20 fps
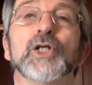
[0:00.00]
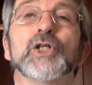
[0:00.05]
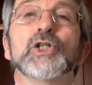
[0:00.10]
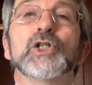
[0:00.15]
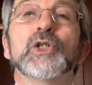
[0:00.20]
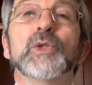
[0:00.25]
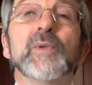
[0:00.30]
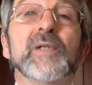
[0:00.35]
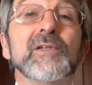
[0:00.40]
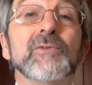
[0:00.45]

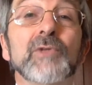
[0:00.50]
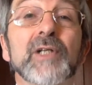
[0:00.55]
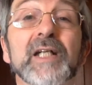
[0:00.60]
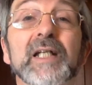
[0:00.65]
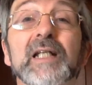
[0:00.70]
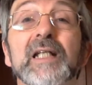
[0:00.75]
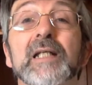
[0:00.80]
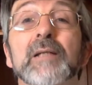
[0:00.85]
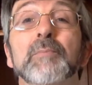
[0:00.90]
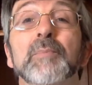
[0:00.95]
Do we
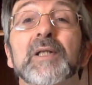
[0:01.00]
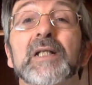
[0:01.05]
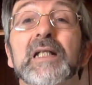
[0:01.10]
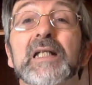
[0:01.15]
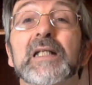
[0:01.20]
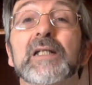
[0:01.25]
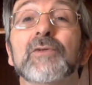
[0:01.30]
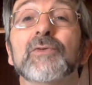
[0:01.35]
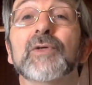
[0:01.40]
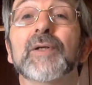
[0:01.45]
really
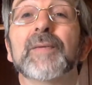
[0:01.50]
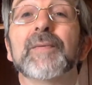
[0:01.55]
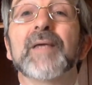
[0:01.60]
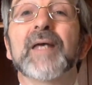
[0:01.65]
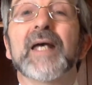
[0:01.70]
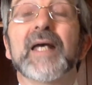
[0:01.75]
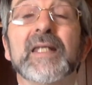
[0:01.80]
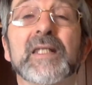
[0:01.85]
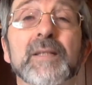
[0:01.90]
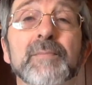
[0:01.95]
believe
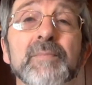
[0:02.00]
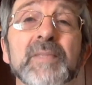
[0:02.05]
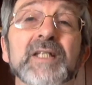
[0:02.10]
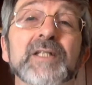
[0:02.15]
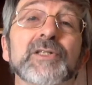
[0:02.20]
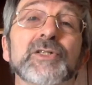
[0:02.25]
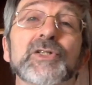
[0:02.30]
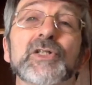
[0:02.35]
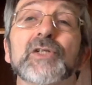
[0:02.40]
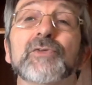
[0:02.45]
in the
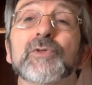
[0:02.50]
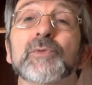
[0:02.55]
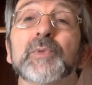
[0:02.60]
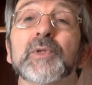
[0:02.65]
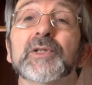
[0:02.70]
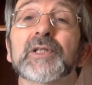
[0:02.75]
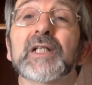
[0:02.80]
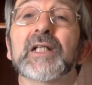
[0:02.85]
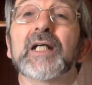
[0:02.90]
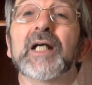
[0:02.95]
ministry of the
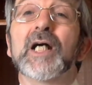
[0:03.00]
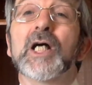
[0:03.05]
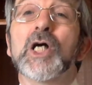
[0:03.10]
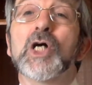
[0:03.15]
body